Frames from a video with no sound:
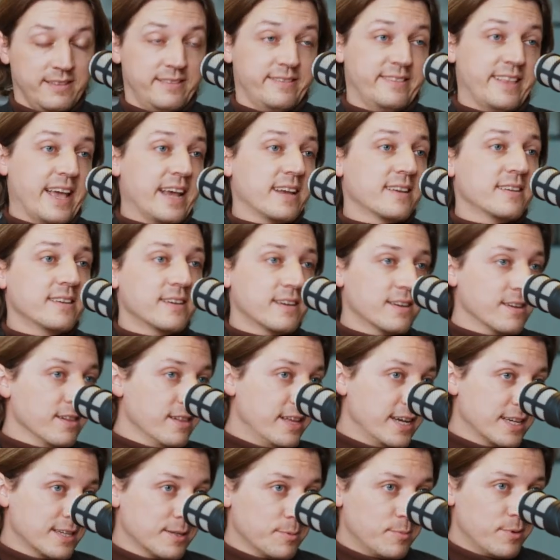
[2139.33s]
technical
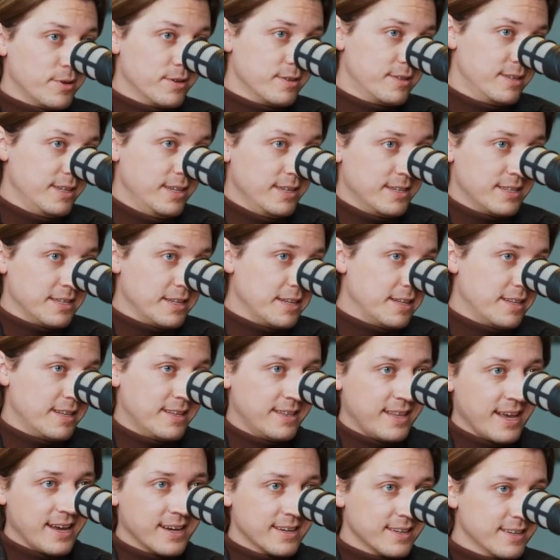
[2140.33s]
expertise and the
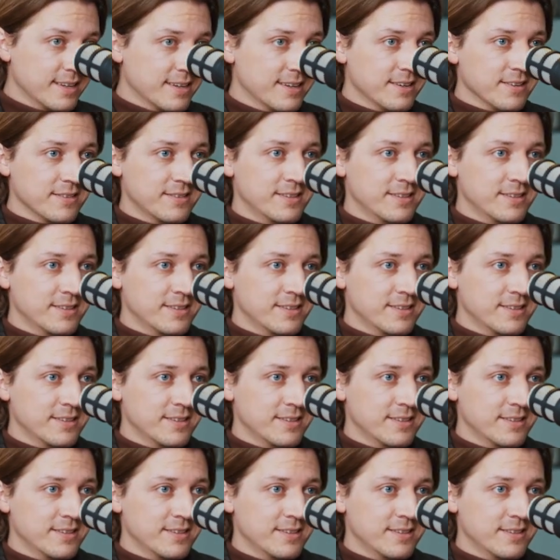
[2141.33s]
technical